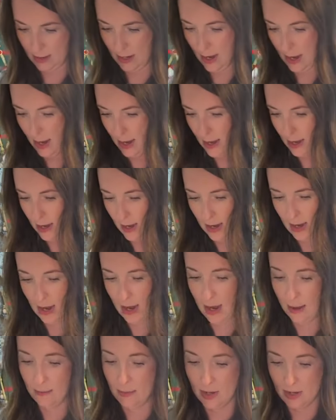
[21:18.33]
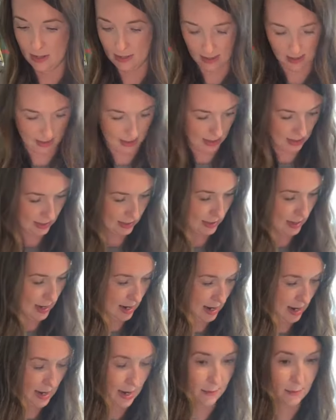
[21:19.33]
Okay. I'm going to set that
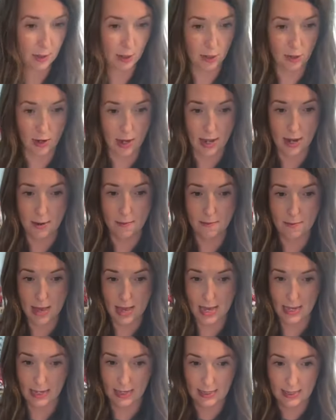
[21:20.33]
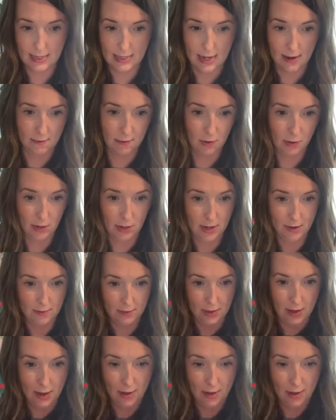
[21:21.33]
aside. I'm going to go ahead and make several of